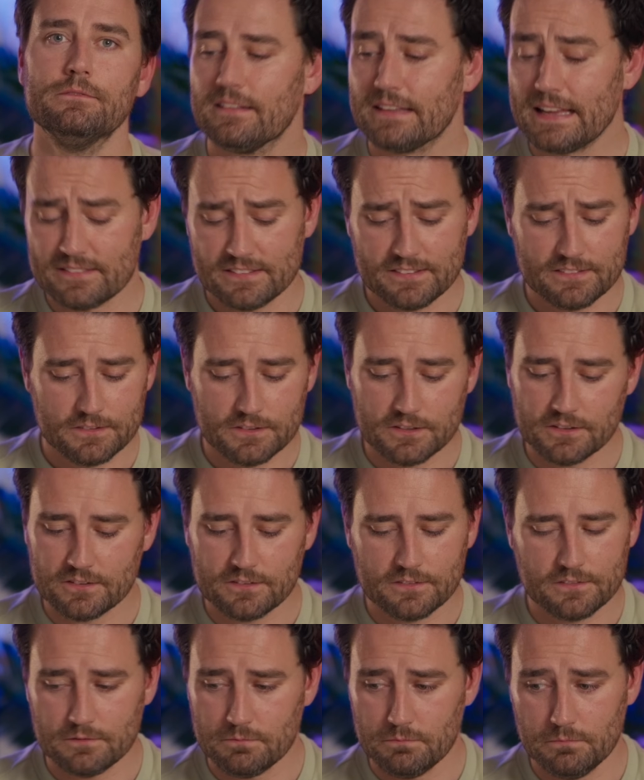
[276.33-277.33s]
That's
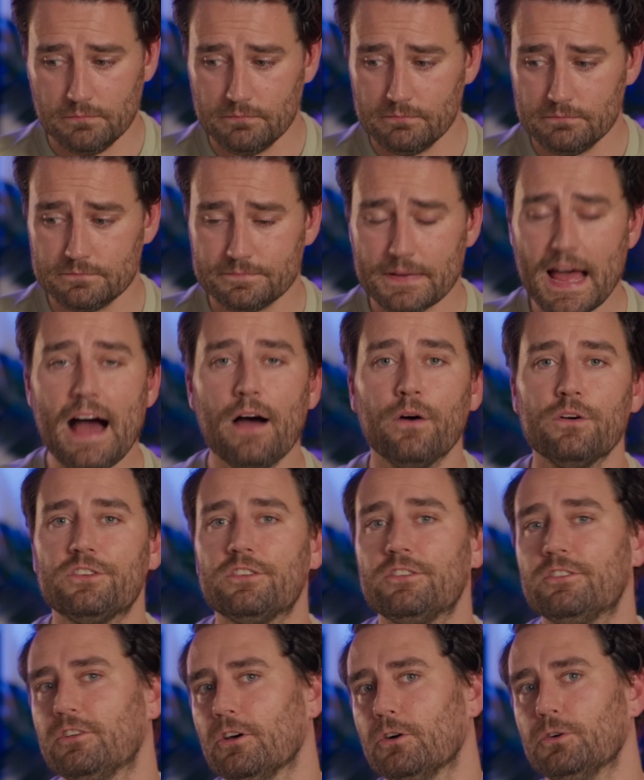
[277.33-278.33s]
just, I was
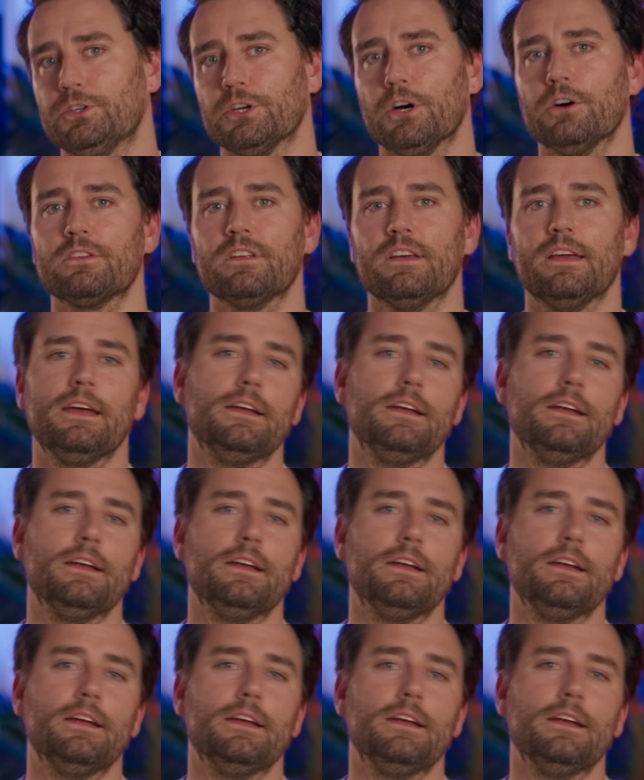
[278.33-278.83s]
so shocked.